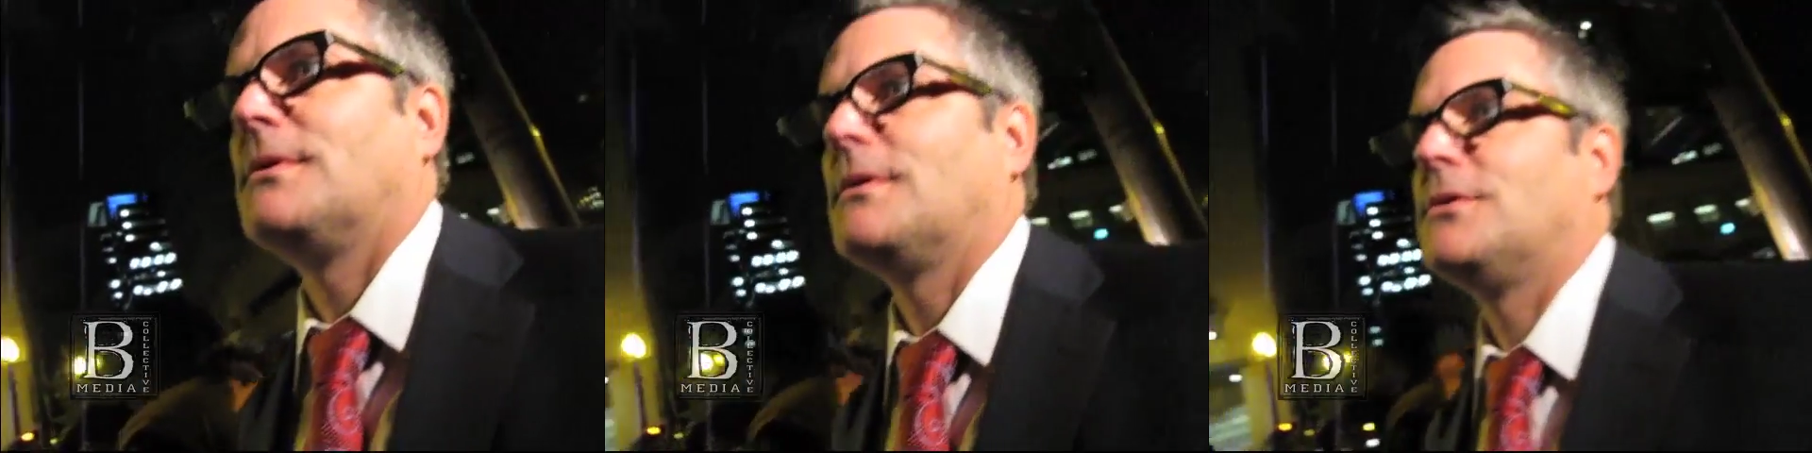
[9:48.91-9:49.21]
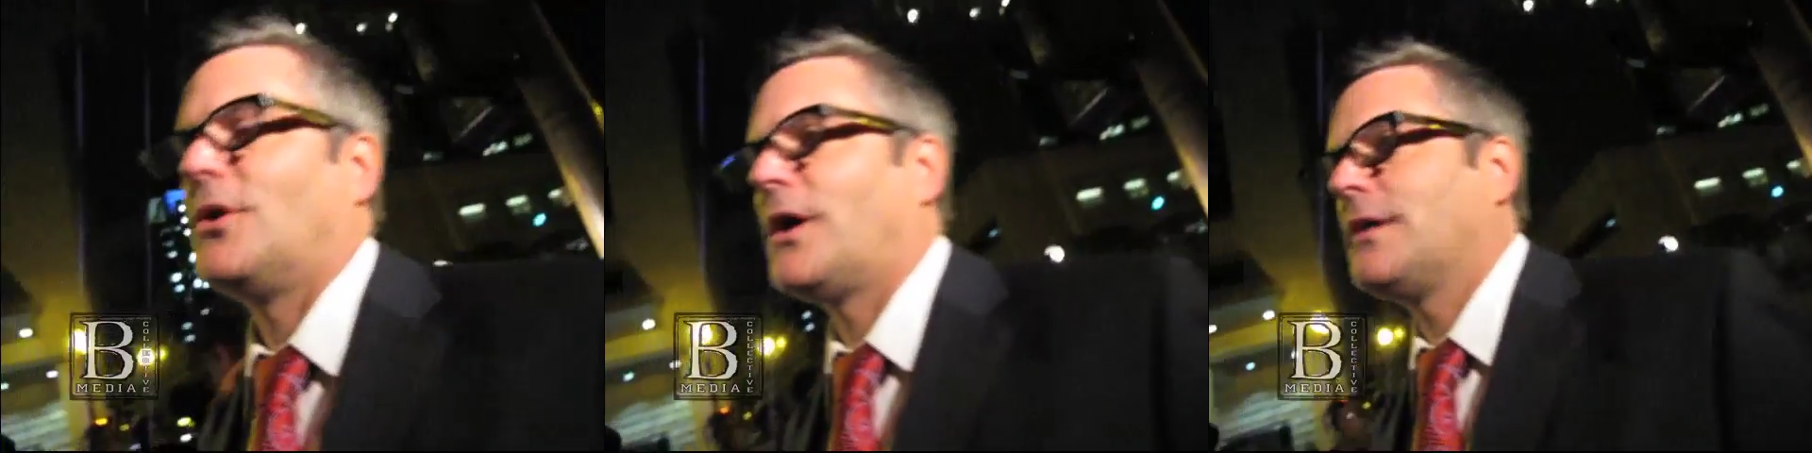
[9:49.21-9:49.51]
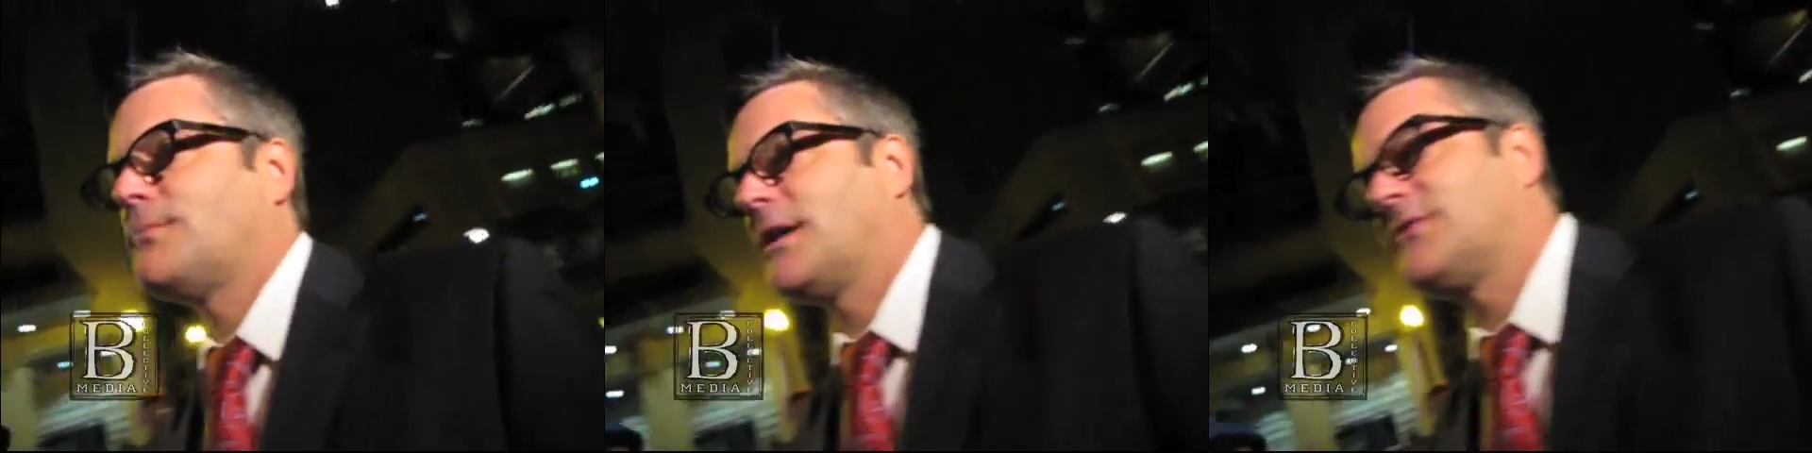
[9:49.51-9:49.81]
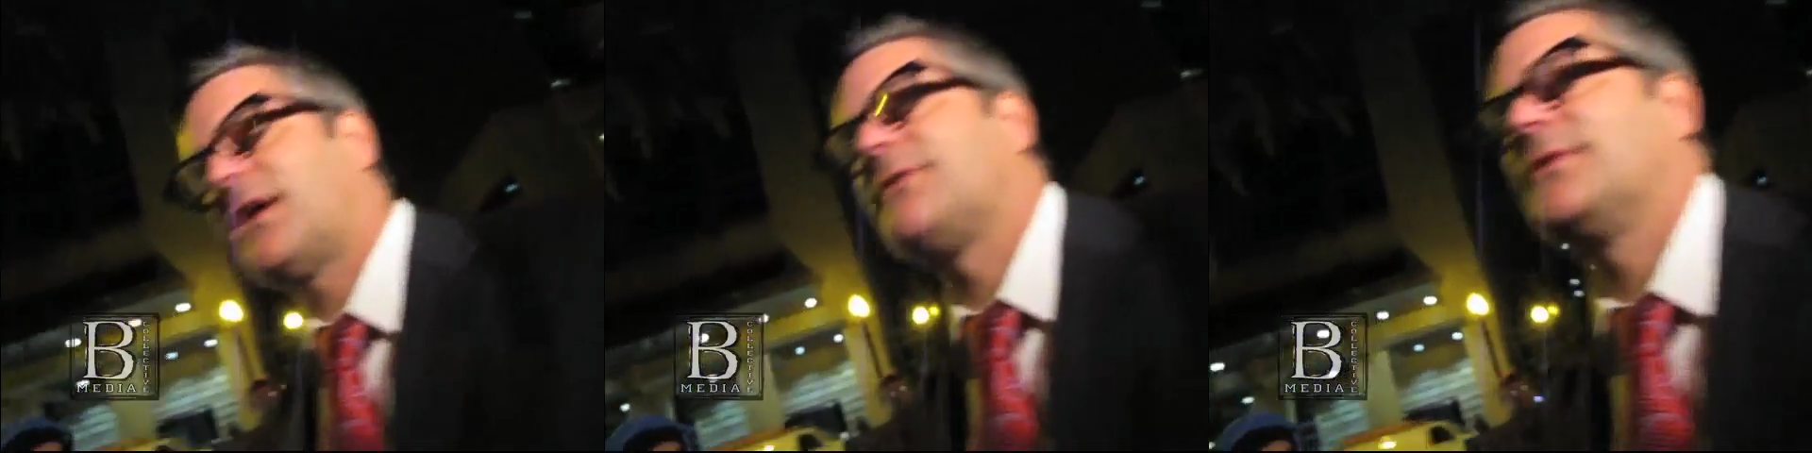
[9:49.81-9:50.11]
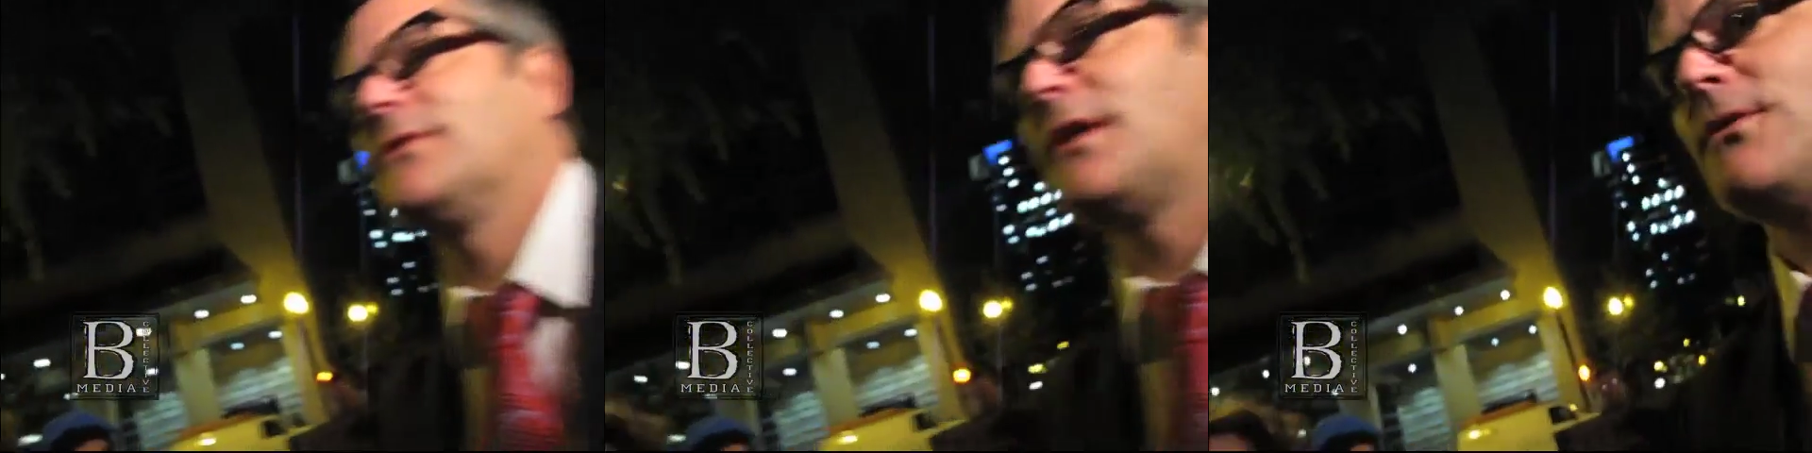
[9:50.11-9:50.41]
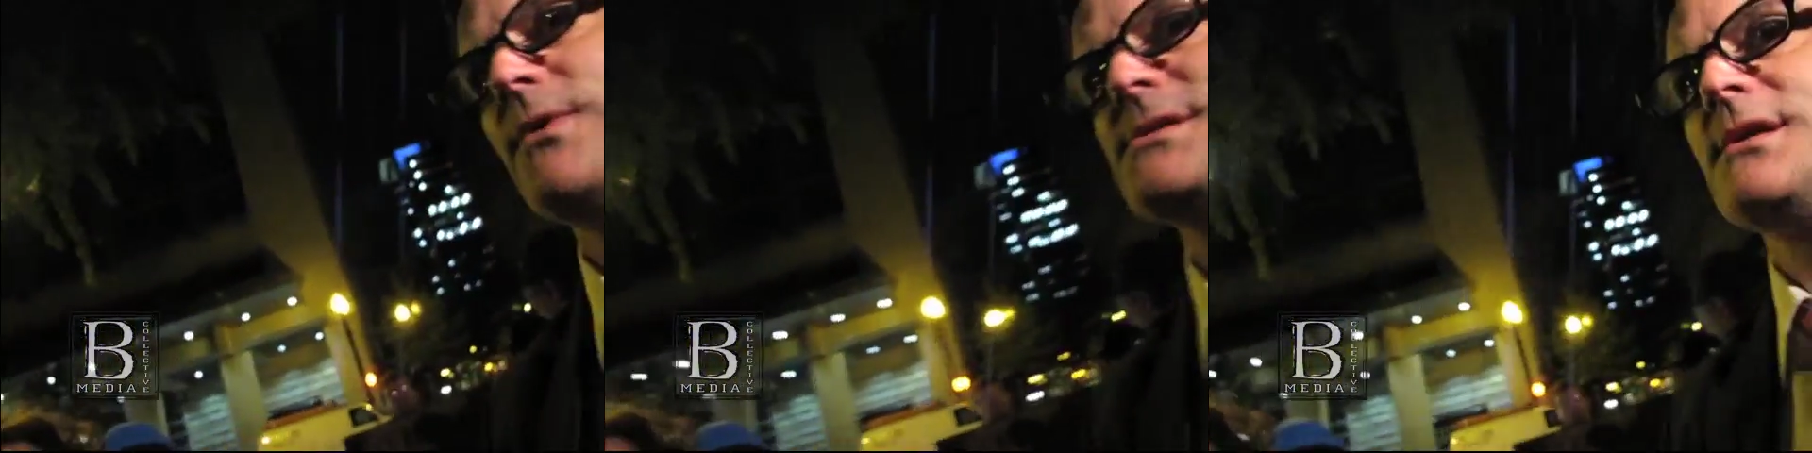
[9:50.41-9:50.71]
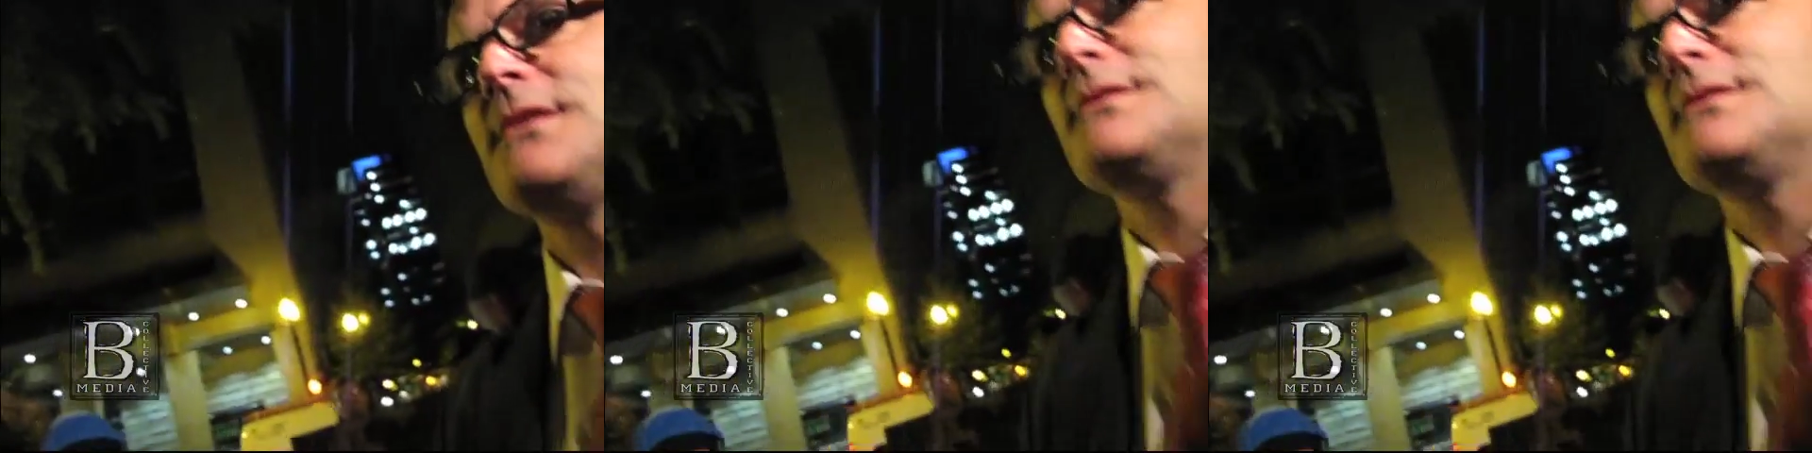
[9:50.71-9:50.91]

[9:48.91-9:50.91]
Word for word: No, I had my staff here, and that was not the